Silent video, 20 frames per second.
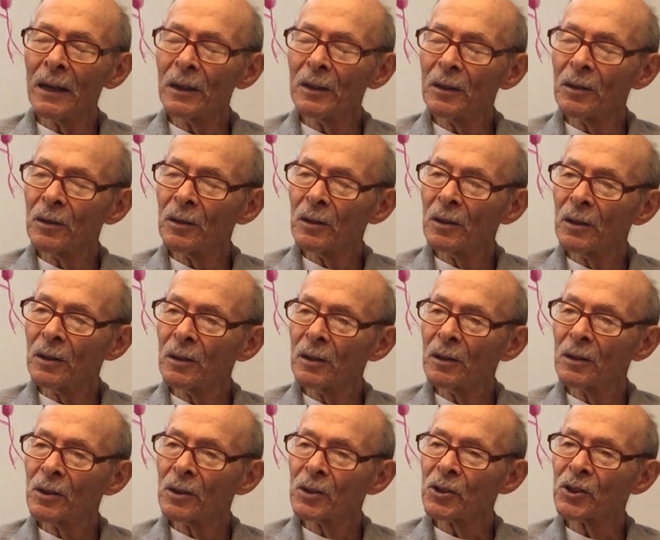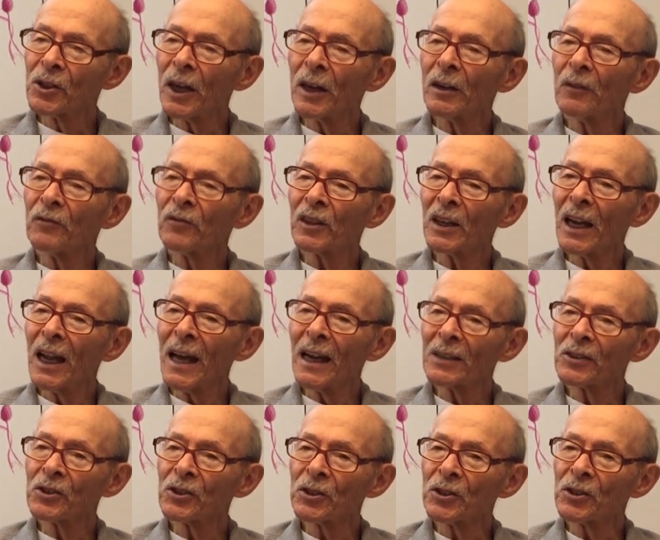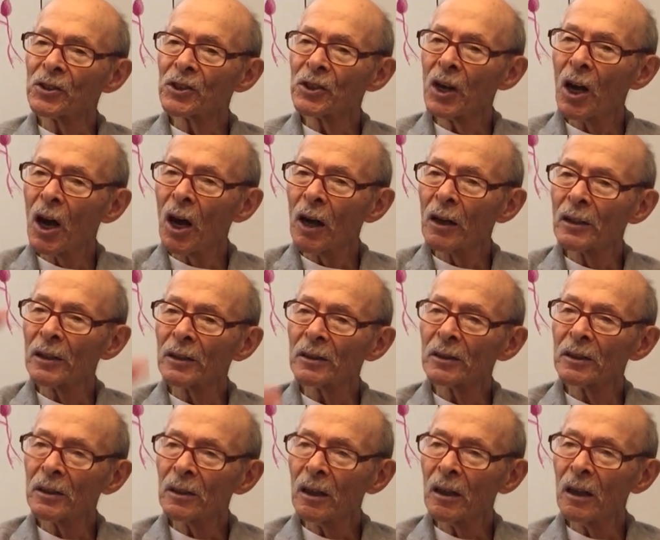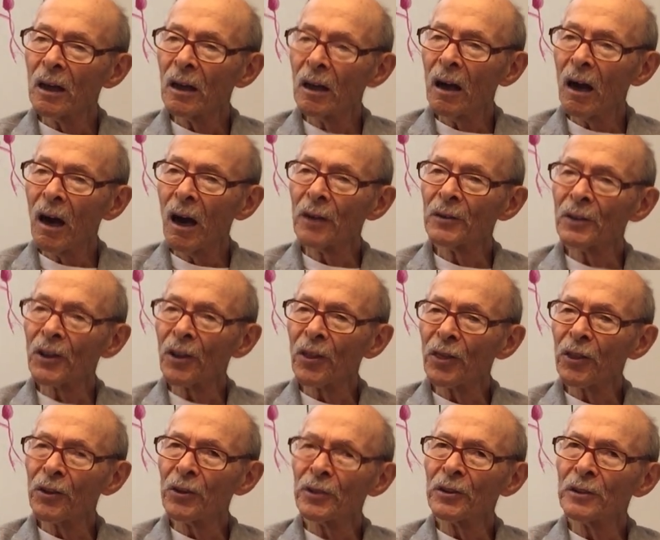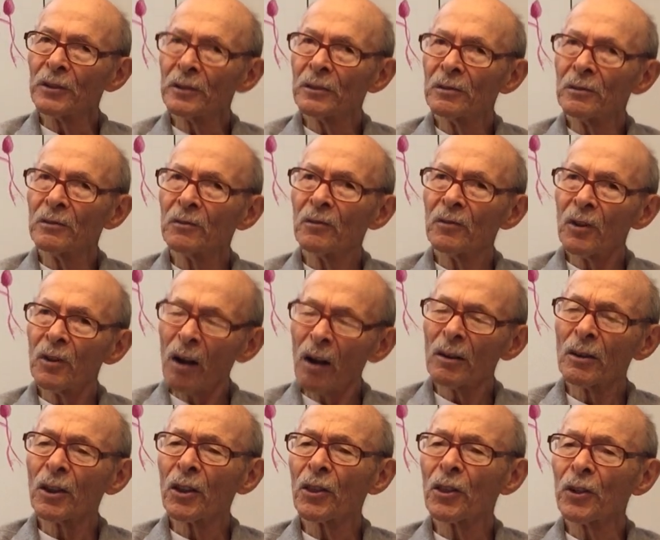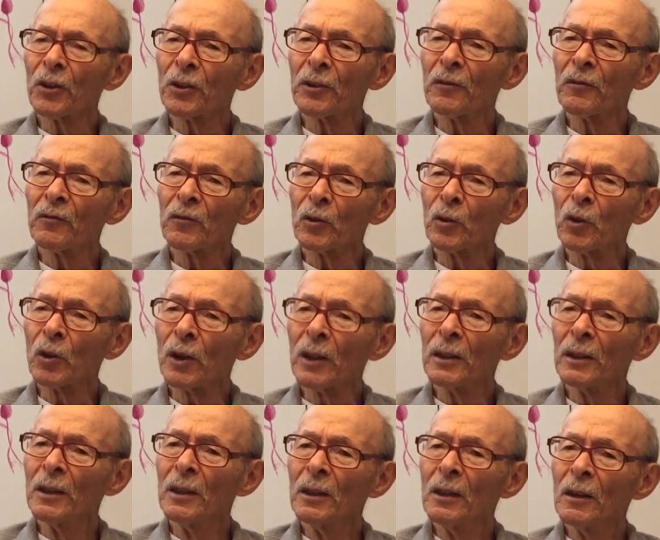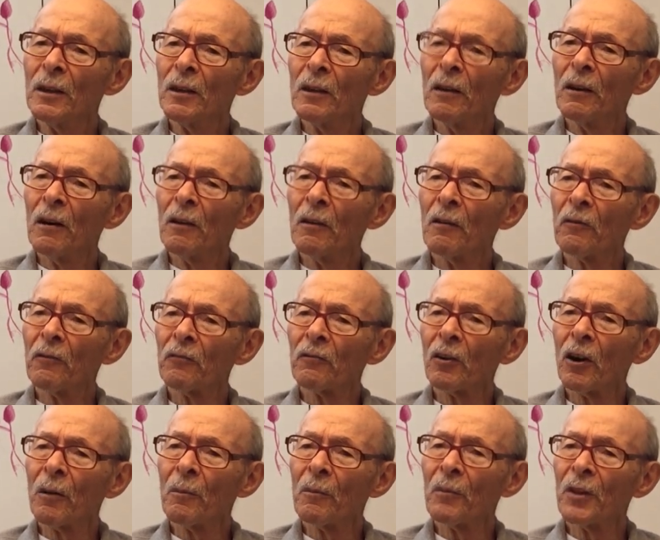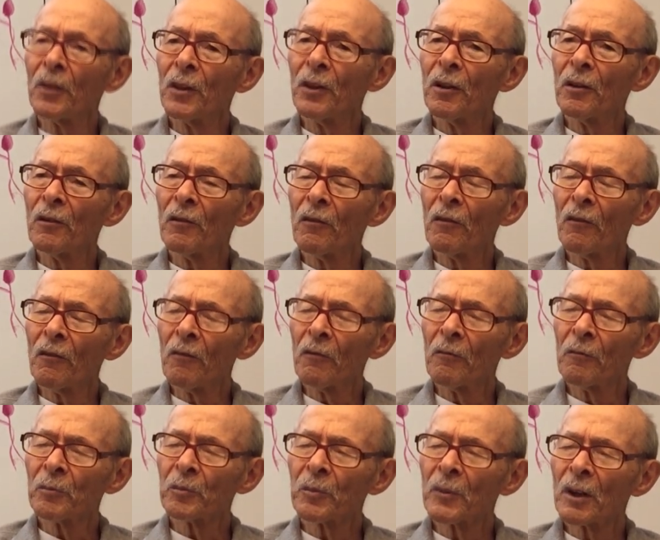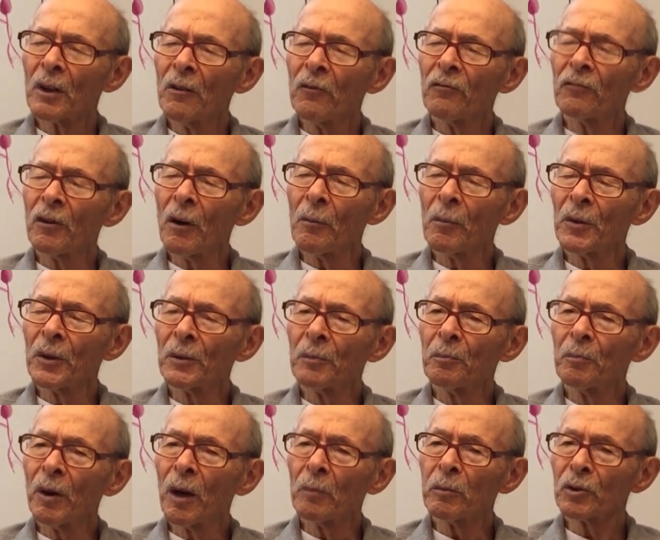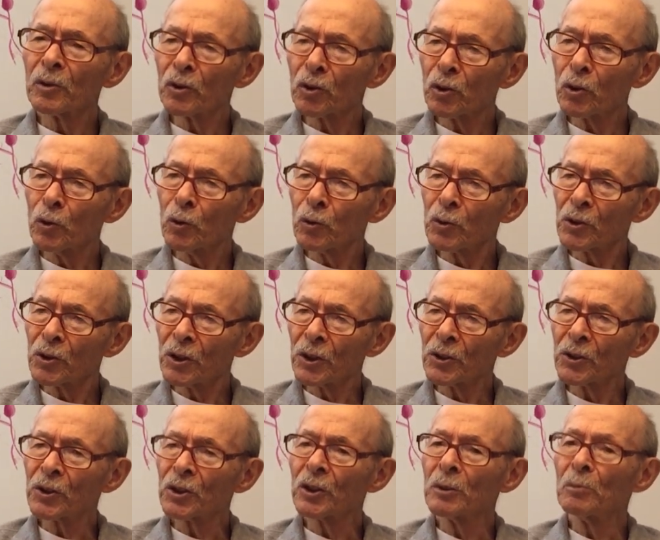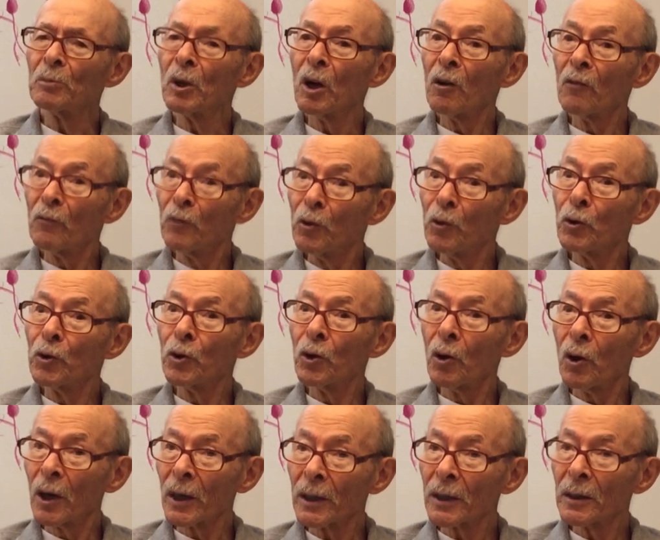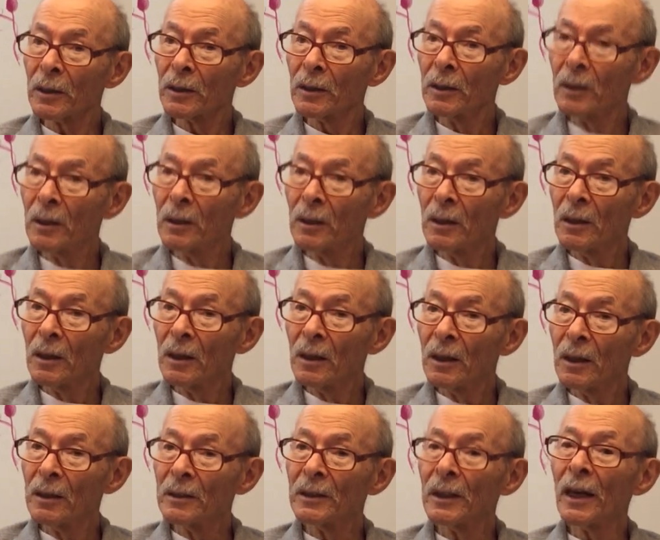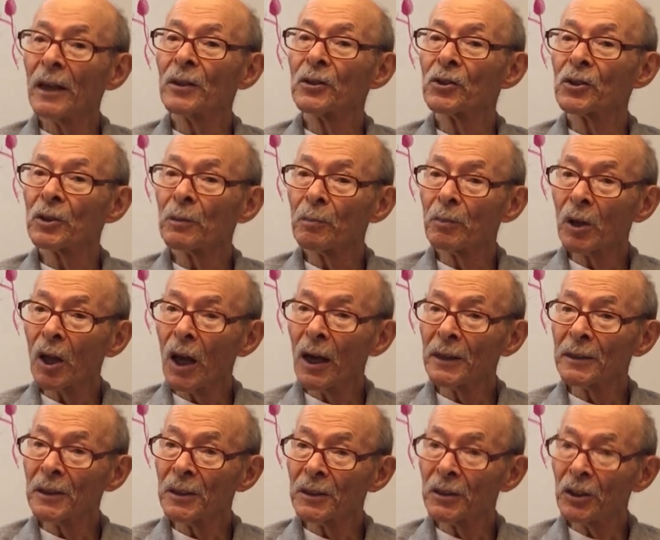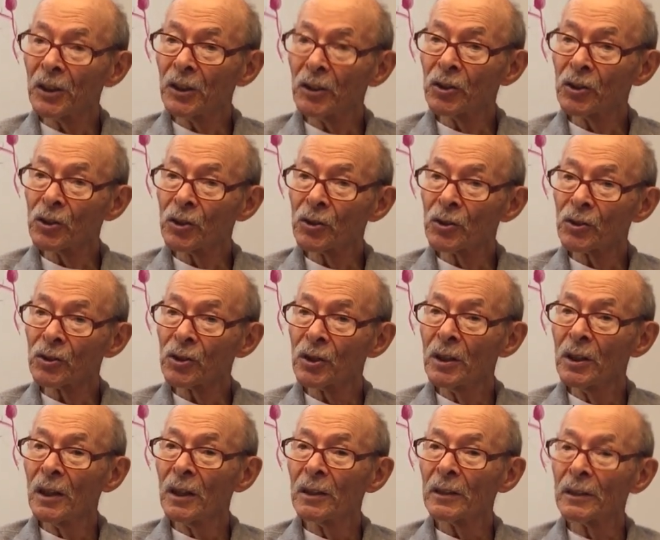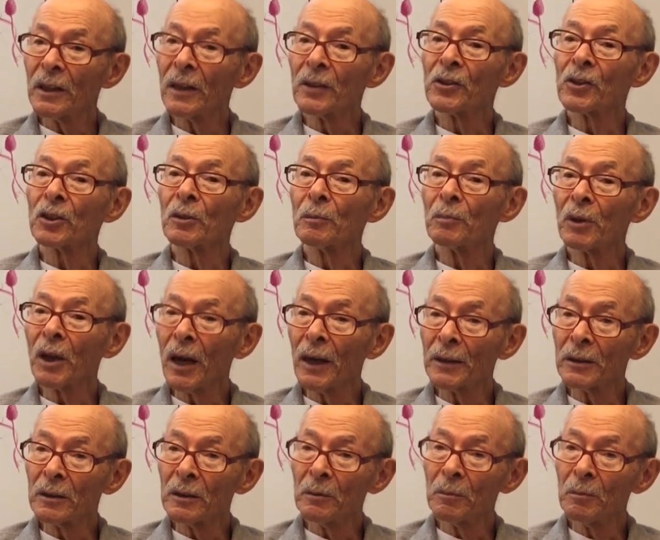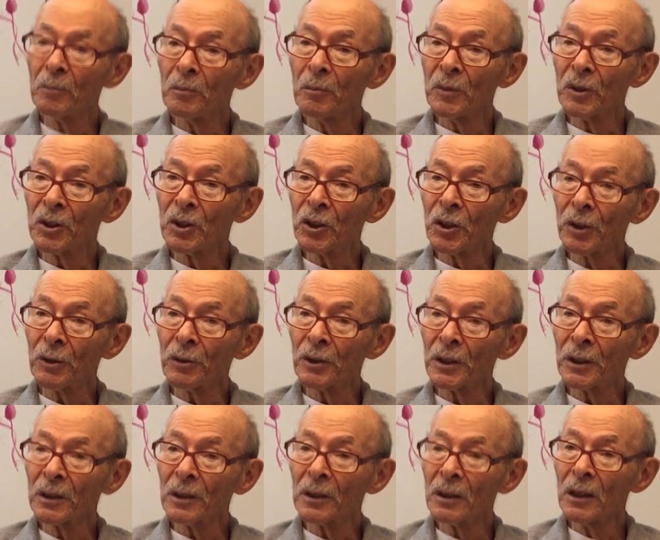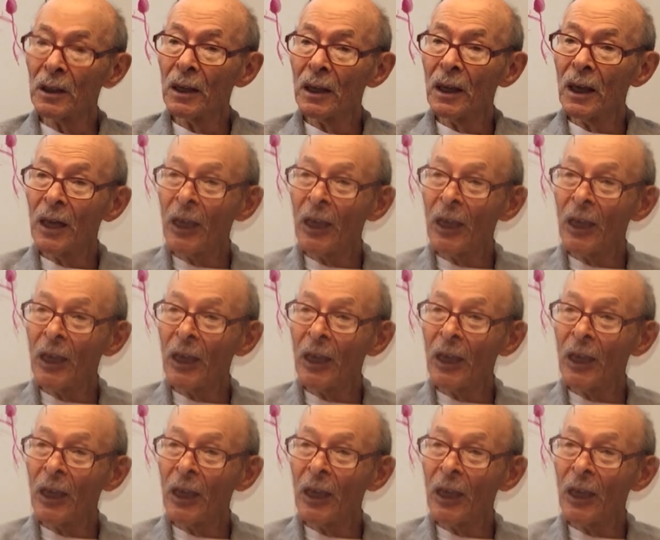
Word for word: a set of classes on a. on the third on the third floor from from the public school system of New York. They supplied the teachers, hmm. they supplied the material,